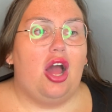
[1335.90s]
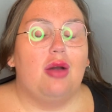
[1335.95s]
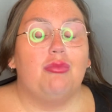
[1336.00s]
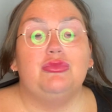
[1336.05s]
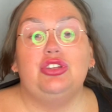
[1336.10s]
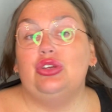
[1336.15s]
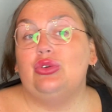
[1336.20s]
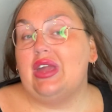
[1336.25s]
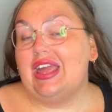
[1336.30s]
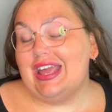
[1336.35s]

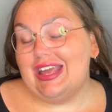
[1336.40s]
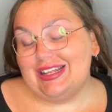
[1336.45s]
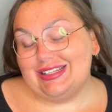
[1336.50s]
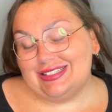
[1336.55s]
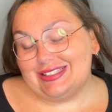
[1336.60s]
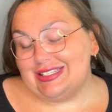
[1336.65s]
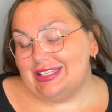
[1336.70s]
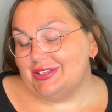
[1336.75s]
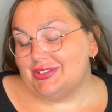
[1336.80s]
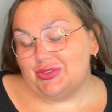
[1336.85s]
You can
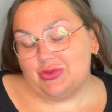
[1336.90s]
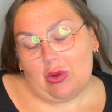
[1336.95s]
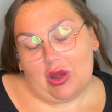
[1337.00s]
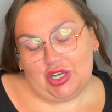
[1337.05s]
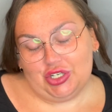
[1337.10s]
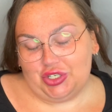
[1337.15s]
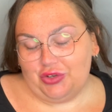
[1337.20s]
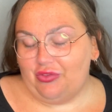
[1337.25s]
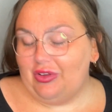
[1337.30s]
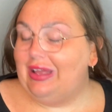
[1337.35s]
see a
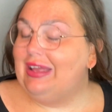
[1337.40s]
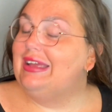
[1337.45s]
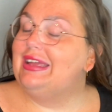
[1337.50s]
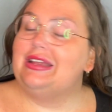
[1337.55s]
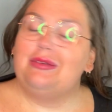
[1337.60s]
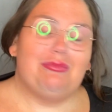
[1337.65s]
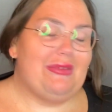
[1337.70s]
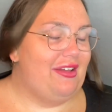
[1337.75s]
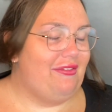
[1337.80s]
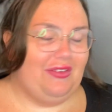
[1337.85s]
swatch of it in
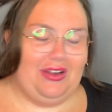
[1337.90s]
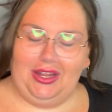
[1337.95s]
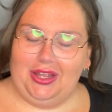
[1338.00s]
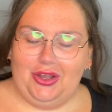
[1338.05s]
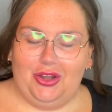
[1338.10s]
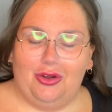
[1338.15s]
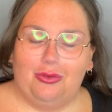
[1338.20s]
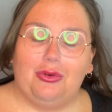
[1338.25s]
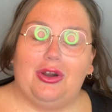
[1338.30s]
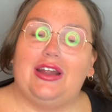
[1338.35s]
my
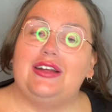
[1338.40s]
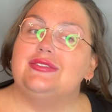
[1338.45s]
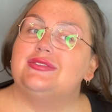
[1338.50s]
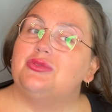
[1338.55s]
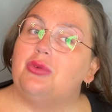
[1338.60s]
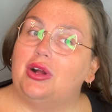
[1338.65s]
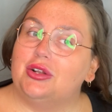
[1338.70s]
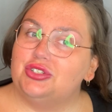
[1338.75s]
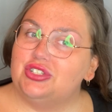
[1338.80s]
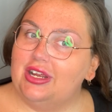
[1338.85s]
video where I
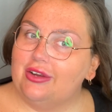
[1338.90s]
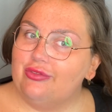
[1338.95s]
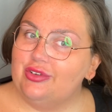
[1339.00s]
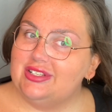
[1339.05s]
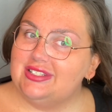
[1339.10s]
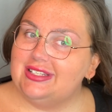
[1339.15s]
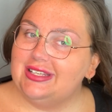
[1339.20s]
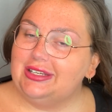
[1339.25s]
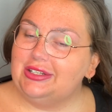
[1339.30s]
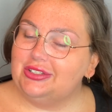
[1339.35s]
swatch every
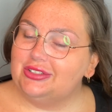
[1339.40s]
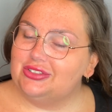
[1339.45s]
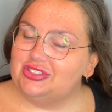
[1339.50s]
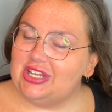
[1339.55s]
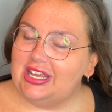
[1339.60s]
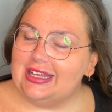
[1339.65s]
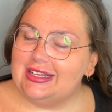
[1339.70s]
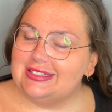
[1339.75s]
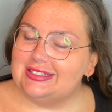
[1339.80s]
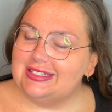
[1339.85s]
single
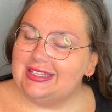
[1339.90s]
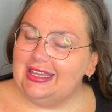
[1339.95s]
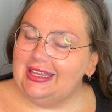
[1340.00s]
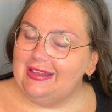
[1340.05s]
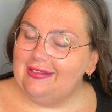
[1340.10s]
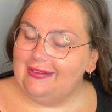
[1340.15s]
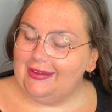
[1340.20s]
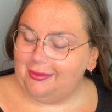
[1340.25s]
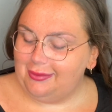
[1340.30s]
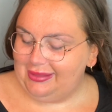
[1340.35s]
JSC
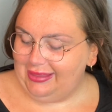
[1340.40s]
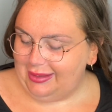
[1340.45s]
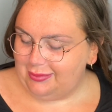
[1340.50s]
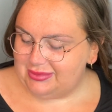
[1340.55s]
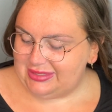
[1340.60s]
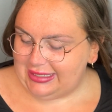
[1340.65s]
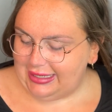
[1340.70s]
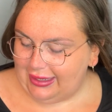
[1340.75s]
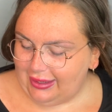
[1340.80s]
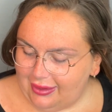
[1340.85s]
liquid
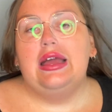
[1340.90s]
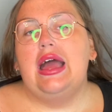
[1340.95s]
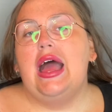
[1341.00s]
lipstick.